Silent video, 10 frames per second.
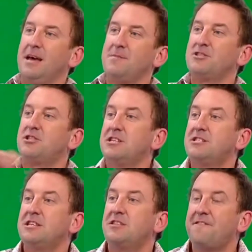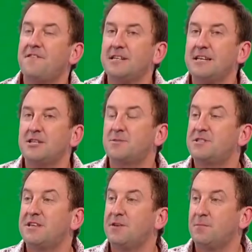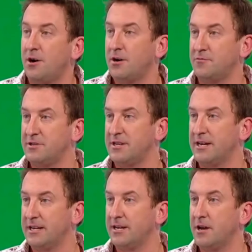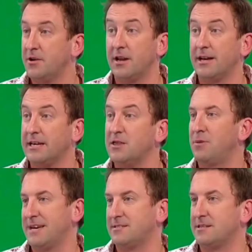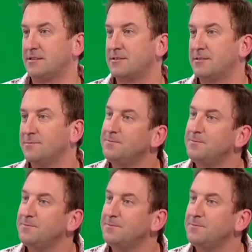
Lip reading: Let me ask you this. Did they find it in a specific part of the recycling area, like in the plastics?